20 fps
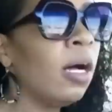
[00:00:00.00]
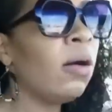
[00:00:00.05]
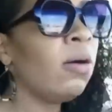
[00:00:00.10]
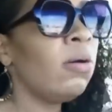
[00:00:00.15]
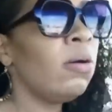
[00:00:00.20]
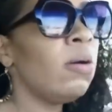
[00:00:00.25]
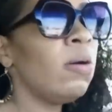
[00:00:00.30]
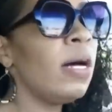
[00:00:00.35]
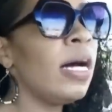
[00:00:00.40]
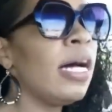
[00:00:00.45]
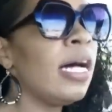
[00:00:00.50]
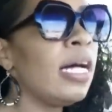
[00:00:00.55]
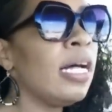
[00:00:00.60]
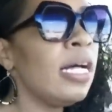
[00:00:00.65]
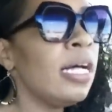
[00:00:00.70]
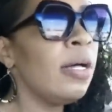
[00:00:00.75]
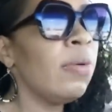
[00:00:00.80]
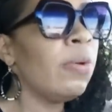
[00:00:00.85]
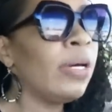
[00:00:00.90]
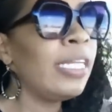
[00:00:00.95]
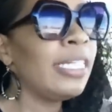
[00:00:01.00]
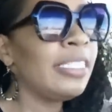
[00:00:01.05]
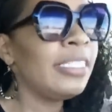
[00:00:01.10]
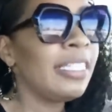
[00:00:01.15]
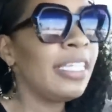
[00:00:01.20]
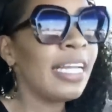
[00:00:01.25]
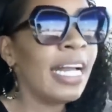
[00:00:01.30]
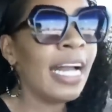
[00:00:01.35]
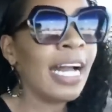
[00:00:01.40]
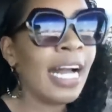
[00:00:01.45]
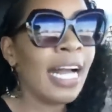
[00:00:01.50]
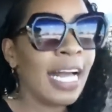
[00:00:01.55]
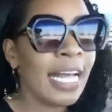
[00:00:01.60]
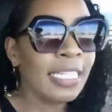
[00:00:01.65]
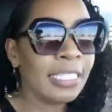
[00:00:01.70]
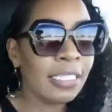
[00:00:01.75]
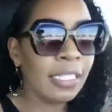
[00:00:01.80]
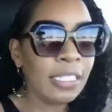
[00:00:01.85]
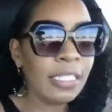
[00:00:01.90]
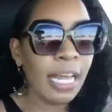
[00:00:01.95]
ooh, uh-uh, what is
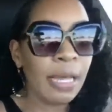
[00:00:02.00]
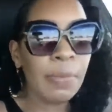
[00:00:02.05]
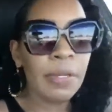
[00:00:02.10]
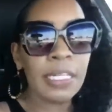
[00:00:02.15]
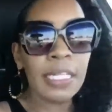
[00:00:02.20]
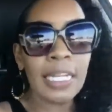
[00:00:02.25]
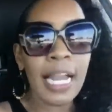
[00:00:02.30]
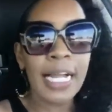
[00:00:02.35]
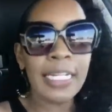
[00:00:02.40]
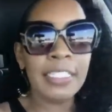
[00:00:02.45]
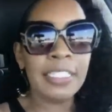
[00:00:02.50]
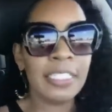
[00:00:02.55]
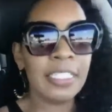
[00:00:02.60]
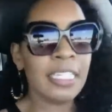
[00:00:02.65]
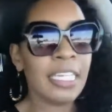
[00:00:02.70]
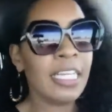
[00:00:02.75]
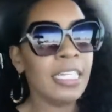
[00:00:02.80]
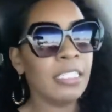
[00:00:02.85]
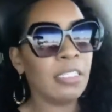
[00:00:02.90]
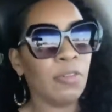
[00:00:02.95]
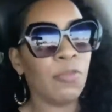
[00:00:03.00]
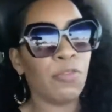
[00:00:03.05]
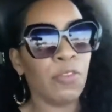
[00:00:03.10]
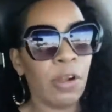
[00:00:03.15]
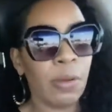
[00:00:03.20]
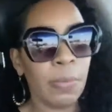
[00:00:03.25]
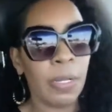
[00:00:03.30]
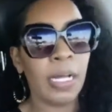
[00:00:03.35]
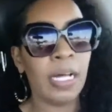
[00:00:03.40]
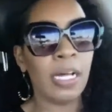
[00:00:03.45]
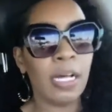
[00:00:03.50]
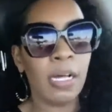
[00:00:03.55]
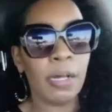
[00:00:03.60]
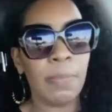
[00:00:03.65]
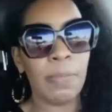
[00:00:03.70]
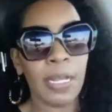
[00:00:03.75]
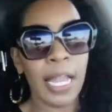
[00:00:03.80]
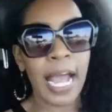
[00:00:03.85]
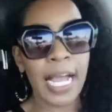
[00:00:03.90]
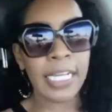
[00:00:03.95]
that? They be looking like Ceaser from uh,
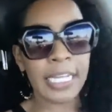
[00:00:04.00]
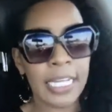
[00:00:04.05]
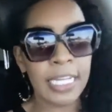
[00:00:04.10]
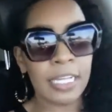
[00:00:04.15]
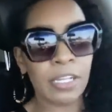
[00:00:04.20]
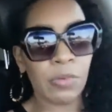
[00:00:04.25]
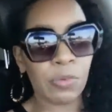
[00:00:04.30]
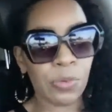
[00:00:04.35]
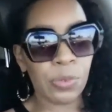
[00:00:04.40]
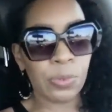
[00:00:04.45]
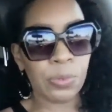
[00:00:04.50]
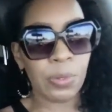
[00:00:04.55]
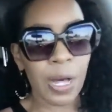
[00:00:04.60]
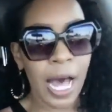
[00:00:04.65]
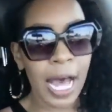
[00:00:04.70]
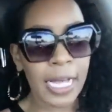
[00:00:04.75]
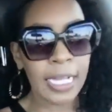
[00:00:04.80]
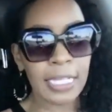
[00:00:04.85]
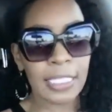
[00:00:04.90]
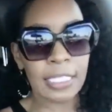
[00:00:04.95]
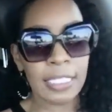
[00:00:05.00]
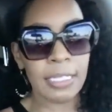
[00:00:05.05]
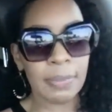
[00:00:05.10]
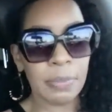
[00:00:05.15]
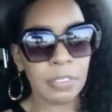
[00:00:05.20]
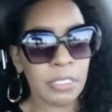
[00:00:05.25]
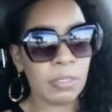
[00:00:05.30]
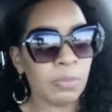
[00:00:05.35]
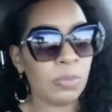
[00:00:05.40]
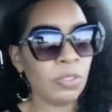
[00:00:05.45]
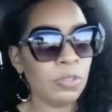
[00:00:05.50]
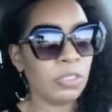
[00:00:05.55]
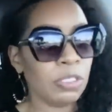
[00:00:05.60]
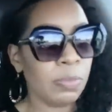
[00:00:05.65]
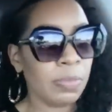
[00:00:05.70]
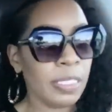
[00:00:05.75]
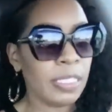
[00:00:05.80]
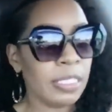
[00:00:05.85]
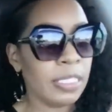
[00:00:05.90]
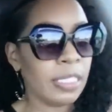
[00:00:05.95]
Black Ink Crew, how his lips used to
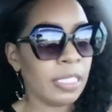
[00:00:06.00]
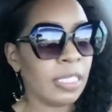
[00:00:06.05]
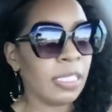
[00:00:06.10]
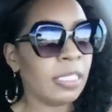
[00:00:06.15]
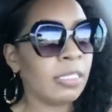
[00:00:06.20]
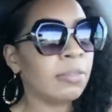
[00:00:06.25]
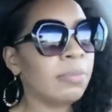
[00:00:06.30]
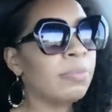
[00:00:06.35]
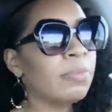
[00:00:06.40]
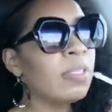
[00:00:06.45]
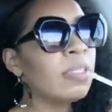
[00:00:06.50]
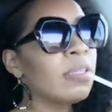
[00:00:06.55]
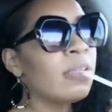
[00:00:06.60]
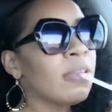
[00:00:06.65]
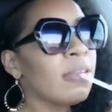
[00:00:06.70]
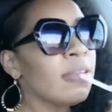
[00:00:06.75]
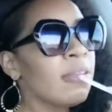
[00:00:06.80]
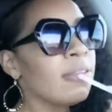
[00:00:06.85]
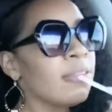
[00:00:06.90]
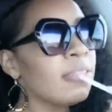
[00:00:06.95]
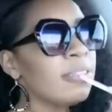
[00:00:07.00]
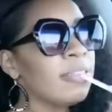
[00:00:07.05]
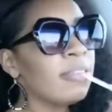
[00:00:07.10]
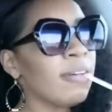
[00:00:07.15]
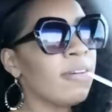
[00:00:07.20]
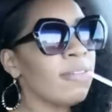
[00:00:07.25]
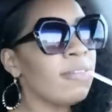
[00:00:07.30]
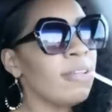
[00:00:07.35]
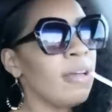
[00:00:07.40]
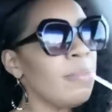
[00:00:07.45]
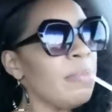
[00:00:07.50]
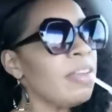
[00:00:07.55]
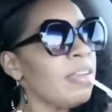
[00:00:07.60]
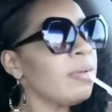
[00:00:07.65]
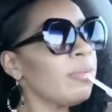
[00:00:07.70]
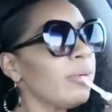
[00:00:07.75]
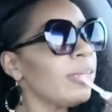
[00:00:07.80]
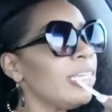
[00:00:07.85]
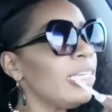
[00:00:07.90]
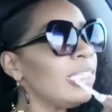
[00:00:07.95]
be looking. So let me
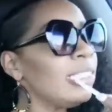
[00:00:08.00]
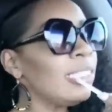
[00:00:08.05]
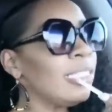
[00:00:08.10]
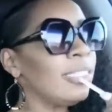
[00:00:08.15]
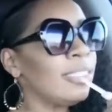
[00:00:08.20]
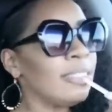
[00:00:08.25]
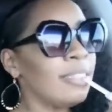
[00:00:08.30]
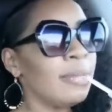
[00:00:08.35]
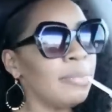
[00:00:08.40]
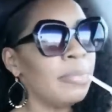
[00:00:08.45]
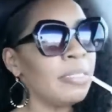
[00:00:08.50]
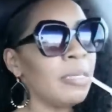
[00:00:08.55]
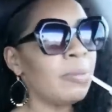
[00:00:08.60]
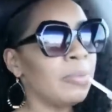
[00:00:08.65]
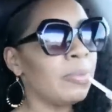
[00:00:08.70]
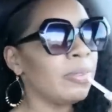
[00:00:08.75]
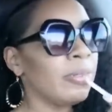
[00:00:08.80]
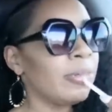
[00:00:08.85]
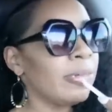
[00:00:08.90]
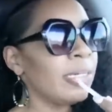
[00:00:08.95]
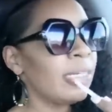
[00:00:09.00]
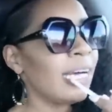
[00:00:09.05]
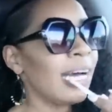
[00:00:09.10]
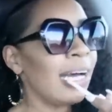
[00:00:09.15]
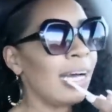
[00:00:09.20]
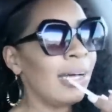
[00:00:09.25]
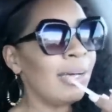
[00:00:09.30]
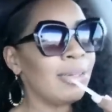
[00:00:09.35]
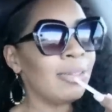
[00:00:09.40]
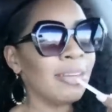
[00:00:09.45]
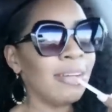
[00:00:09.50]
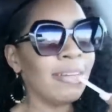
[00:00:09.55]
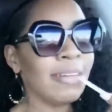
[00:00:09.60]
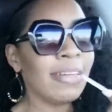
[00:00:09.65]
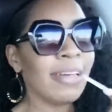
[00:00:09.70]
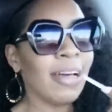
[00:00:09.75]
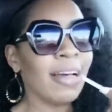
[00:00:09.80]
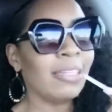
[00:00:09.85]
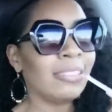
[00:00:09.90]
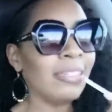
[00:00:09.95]
grease these lips up real quick. I don't know,
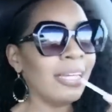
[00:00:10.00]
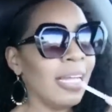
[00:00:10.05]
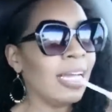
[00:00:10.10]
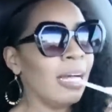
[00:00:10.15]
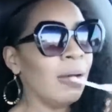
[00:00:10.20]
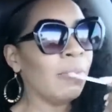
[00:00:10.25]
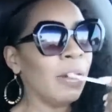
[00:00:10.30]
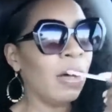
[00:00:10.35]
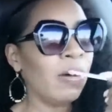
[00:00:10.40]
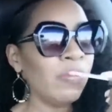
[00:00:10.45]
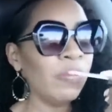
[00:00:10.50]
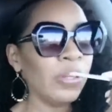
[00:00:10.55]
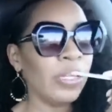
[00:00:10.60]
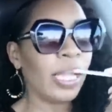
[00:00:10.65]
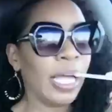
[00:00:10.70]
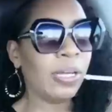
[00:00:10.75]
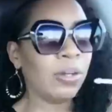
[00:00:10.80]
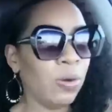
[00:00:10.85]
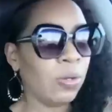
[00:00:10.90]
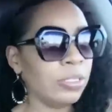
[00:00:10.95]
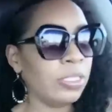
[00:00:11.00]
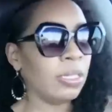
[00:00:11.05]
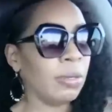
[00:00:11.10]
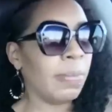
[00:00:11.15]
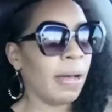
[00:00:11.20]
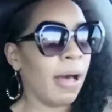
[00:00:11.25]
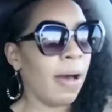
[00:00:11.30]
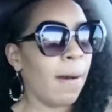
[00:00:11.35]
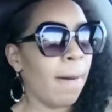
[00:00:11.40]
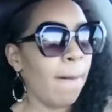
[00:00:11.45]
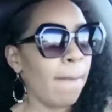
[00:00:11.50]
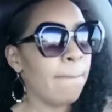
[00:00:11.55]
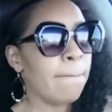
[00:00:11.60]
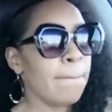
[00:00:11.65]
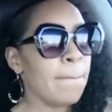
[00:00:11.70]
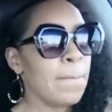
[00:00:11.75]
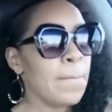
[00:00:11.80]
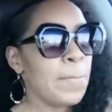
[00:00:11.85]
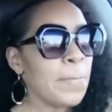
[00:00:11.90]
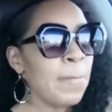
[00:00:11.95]
y'all. Damn, I don't feel like going to the mall.
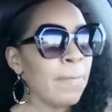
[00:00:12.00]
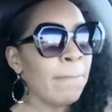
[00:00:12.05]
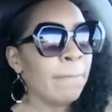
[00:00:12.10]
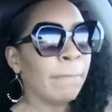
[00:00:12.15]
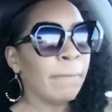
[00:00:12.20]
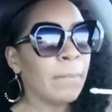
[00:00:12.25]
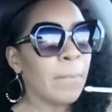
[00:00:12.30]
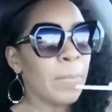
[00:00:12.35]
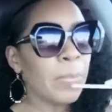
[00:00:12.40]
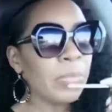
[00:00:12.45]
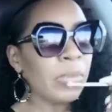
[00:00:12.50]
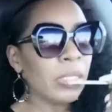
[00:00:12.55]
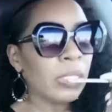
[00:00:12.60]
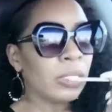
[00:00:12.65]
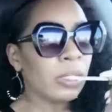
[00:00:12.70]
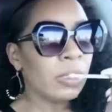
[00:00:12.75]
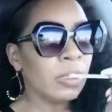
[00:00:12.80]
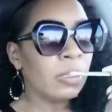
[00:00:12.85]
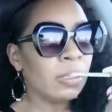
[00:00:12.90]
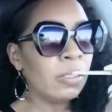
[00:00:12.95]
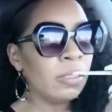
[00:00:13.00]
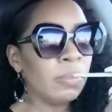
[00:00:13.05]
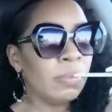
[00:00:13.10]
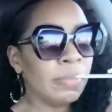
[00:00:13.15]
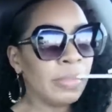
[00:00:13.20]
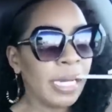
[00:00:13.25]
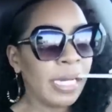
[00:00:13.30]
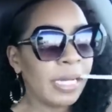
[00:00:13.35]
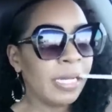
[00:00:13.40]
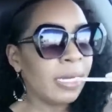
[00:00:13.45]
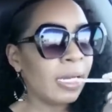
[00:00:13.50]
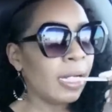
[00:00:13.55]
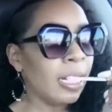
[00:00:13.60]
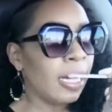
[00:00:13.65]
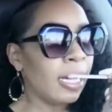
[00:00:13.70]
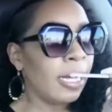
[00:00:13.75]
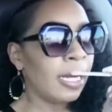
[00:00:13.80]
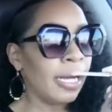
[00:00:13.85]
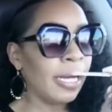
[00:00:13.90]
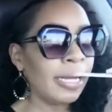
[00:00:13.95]
Oh my
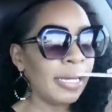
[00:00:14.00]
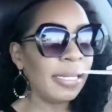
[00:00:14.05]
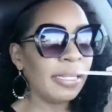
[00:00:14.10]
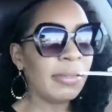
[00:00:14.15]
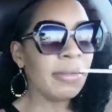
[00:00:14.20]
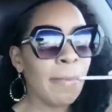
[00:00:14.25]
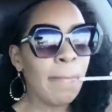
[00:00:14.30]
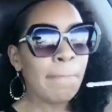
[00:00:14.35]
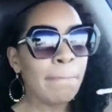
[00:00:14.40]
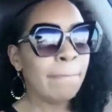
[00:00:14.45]
God.